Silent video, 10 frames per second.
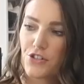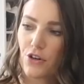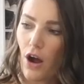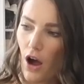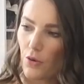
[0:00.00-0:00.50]

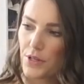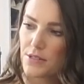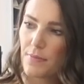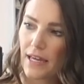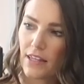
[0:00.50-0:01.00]
They're
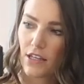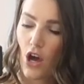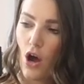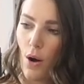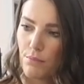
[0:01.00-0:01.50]
always my like
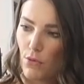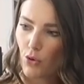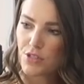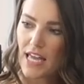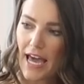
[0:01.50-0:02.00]

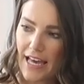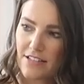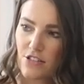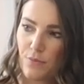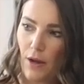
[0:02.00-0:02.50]
most
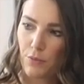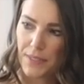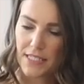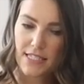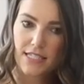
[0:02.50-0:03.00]
asked about
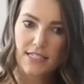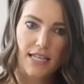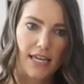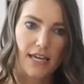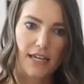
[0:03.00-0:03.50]
pieces
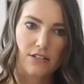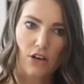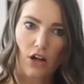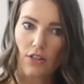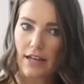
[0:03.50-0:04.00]
and
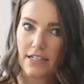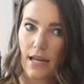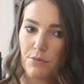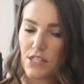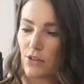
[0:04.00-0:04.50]
a lot of
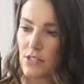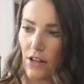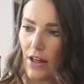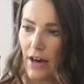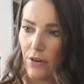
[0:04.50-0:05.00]
times they'll
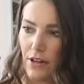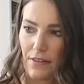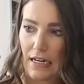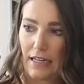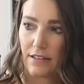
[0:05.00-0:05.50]
sell out and
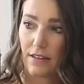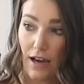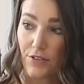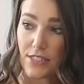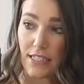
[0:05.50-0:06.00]
then I
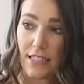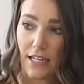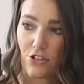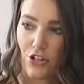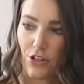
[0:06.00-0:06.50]
obviously
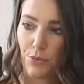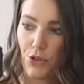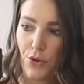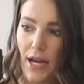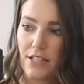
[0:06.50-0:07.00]
can't share them
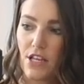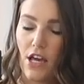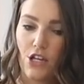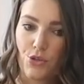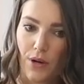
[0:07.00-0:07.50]
with you guys.
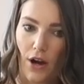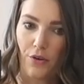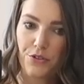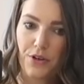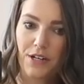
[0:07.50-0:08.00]
So I
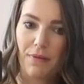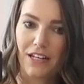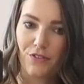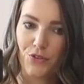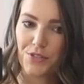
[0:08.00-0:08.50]
always
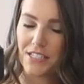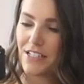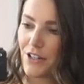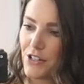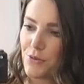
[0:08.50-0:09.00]
recommend if you see
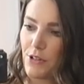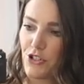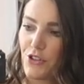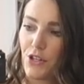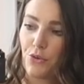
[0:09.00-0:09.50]
an AERIE
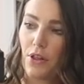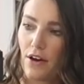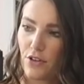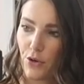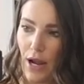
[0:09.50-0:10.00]
sweatshirt that you
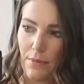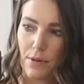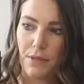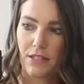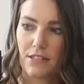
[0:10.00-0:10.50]
love, grab
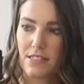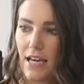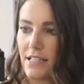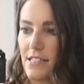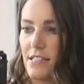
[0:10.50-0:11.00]
it because
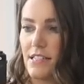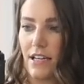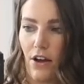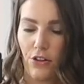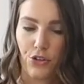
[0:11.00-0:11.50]
sizes
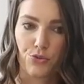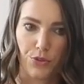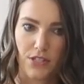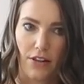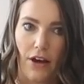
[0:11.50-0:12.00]
and colors
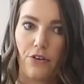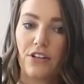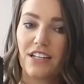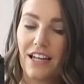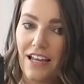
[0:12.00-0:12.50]
will sell
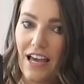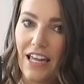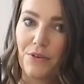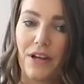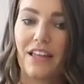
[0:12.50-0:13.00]
out.
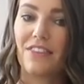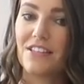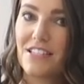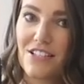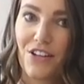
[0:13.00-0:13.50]
Anyway,
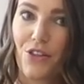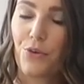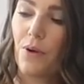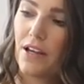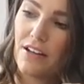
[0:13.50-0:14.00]
this is another
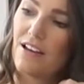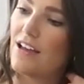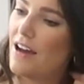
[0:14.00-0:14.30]
one.